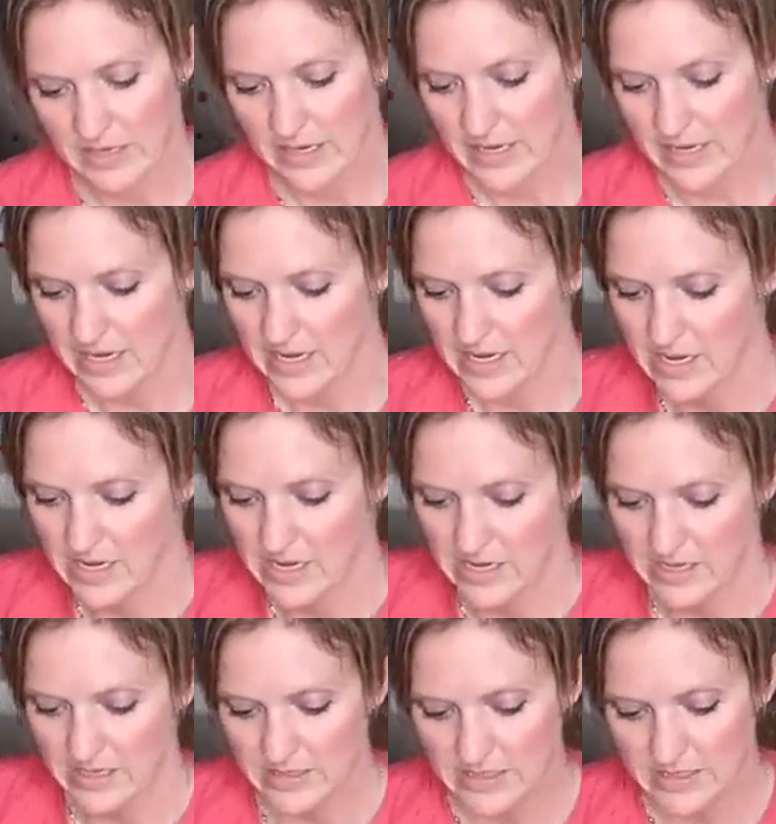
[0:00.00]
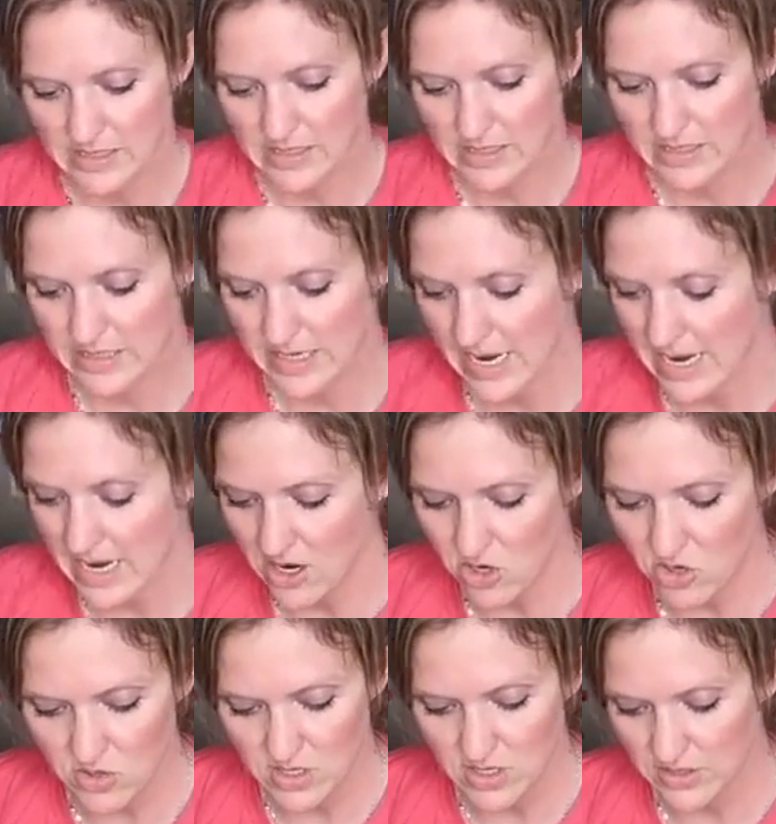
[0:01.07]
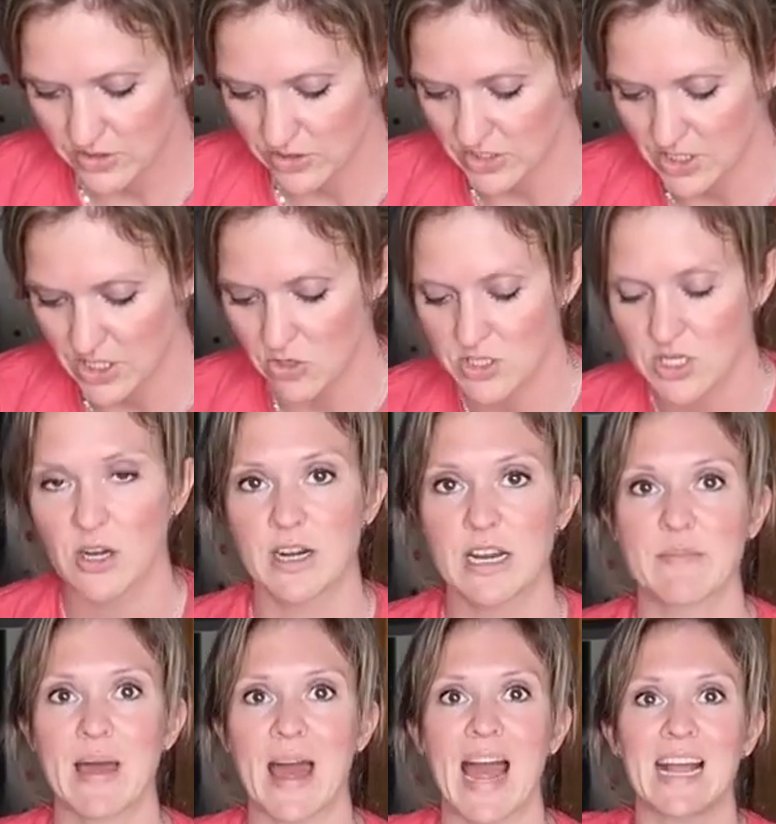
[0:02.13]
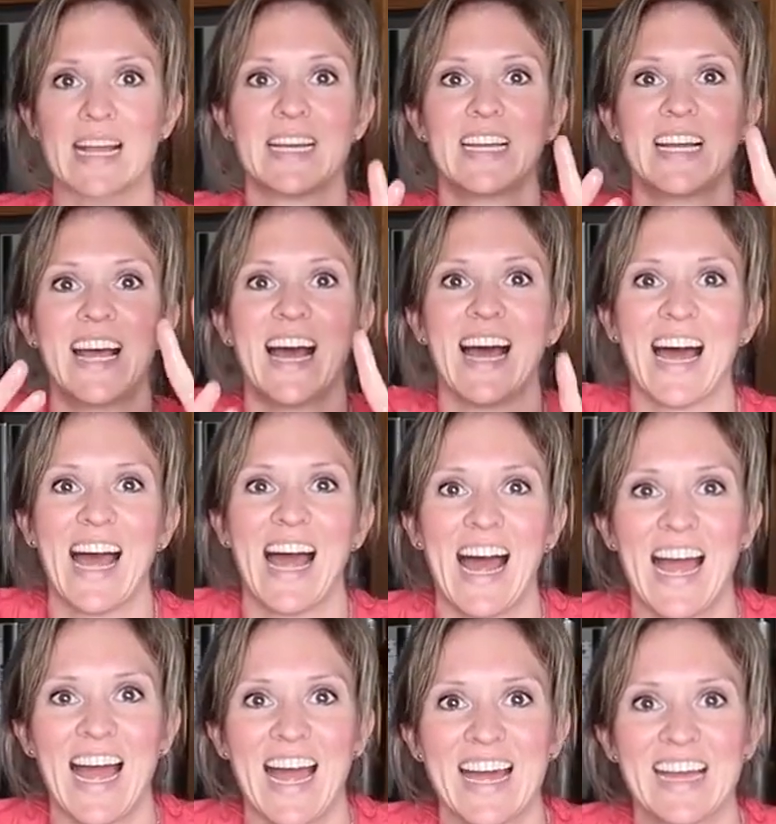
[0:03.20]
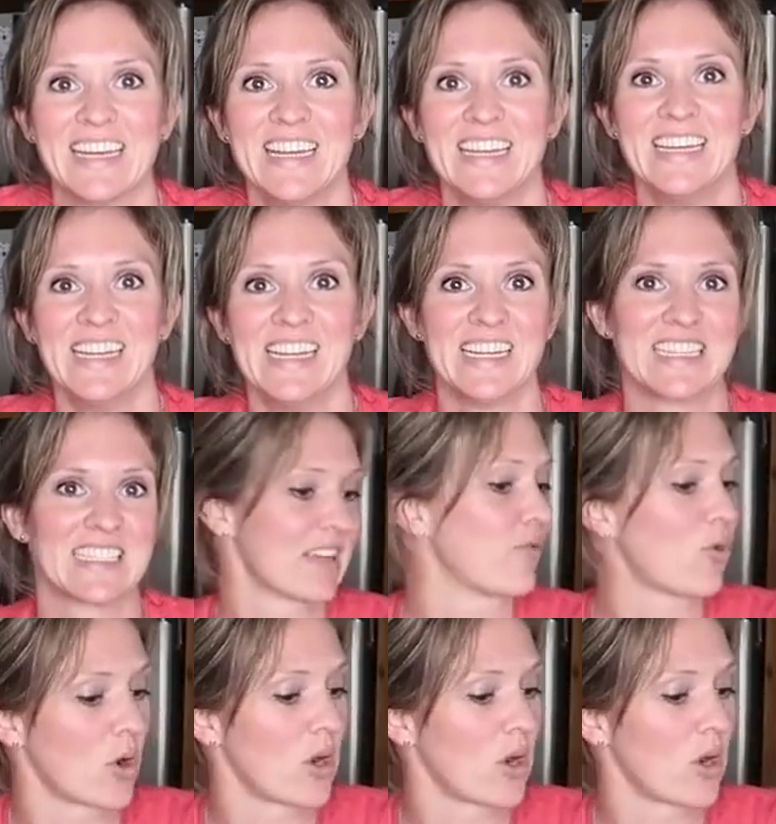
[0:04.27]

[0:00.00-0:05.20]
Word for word: And now there's no turning back. so I have